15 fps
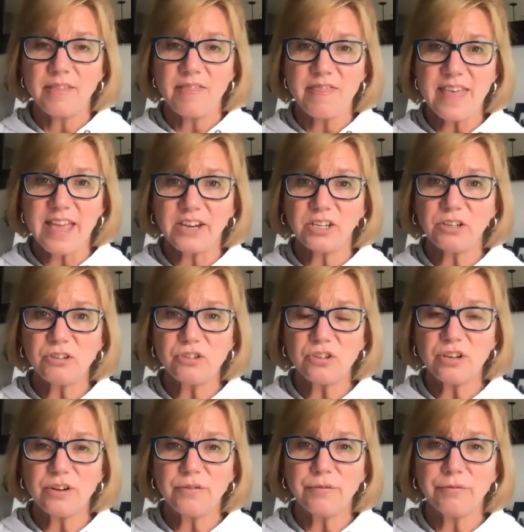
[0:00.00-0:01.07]
Then you
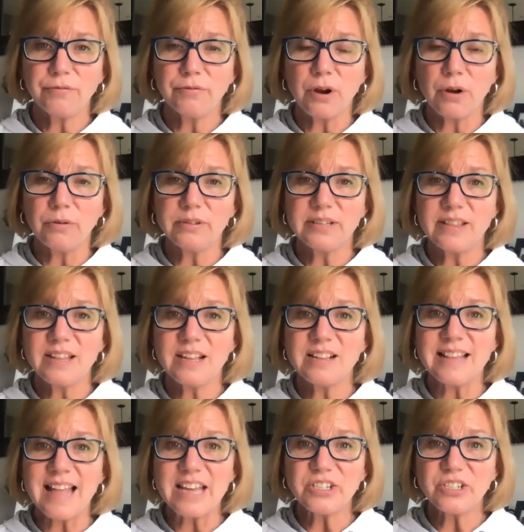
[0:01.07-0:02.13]
should have wrote the
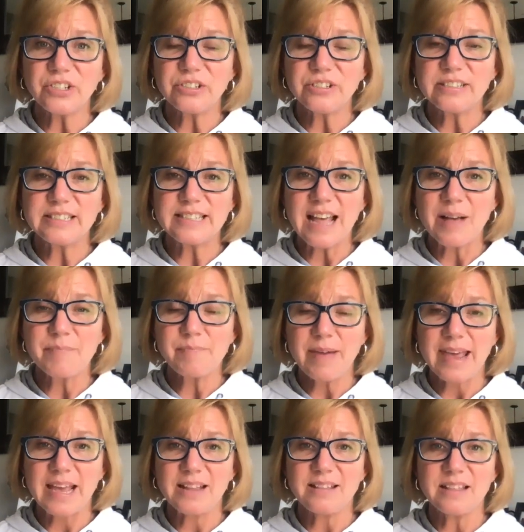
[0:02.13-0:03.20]
letters that
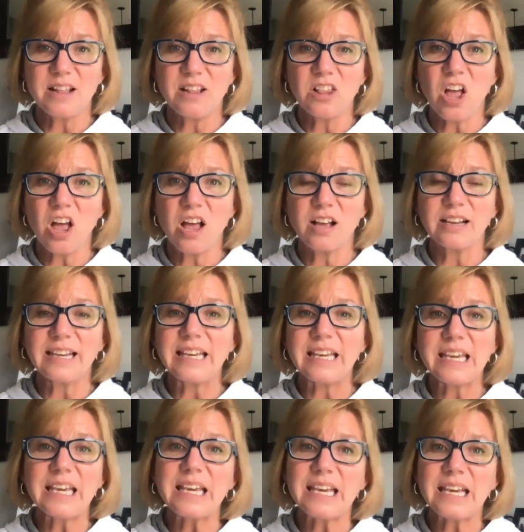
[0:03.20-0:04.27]
make the long
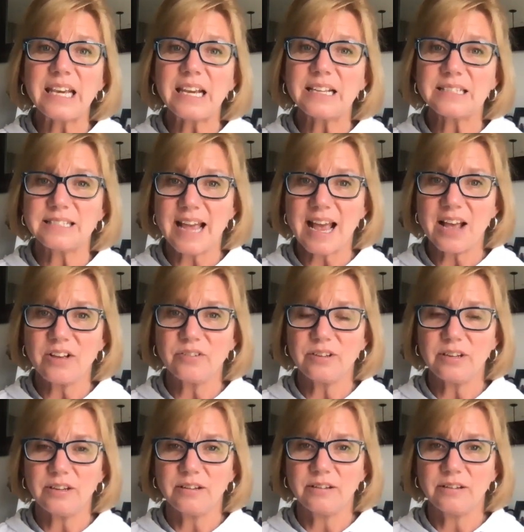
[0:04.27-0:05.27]
E sound.